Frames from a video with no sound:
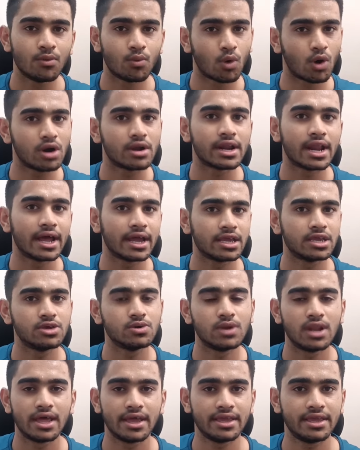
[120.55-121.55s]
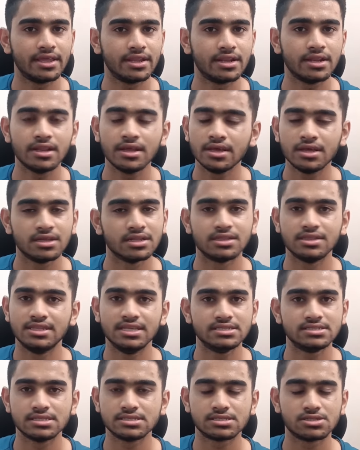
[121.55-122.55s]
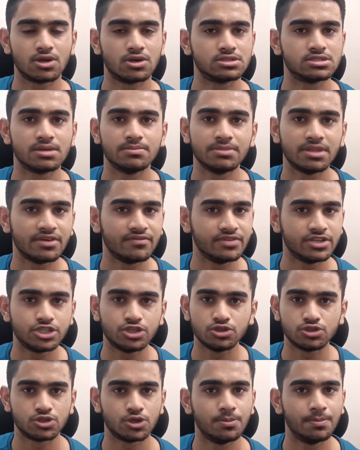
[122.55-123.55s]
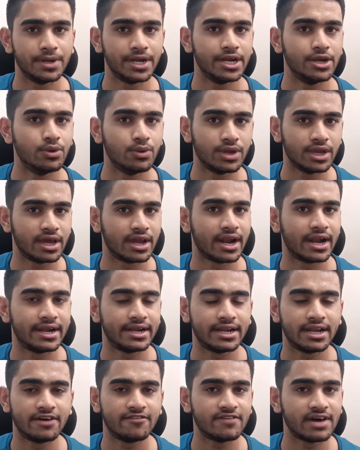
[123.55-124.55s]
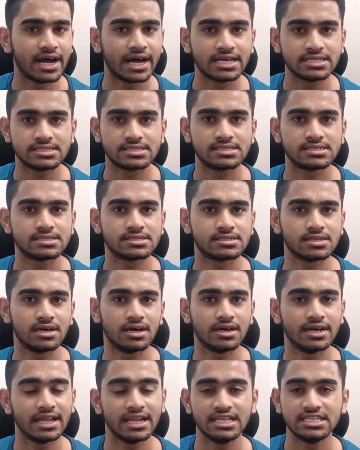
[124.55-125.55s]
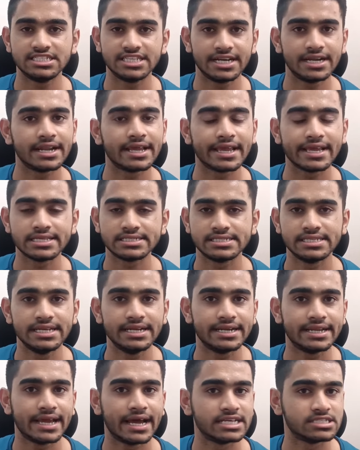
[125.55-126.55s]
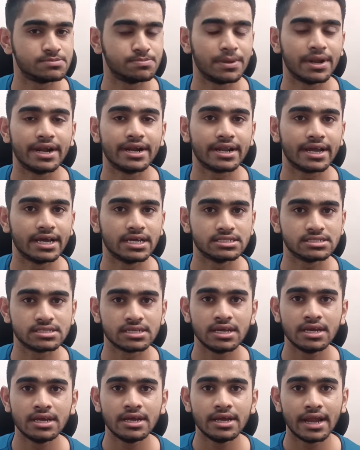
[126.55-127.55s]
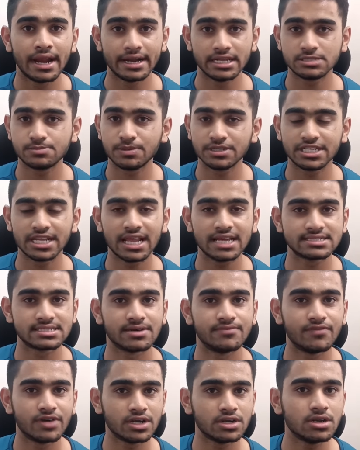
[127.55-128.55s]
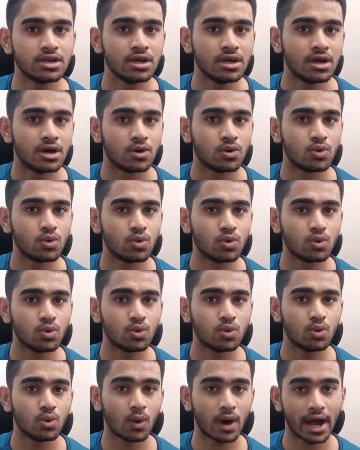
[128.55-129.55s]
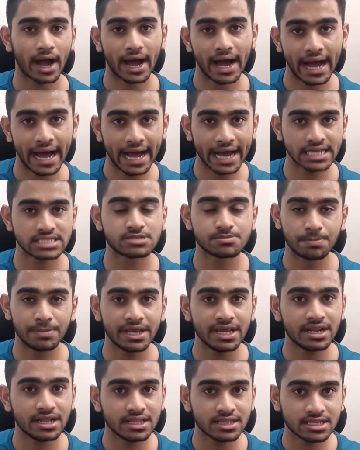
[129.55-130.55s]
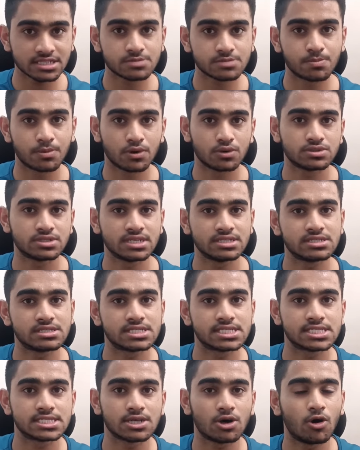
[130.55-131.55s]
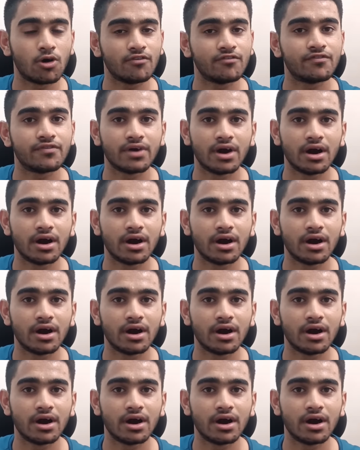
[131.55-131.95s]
what rank you lie in. This is not something which you should be doing right now as a diligent KCET aspirant, guys. And especially as someone who has been in this process of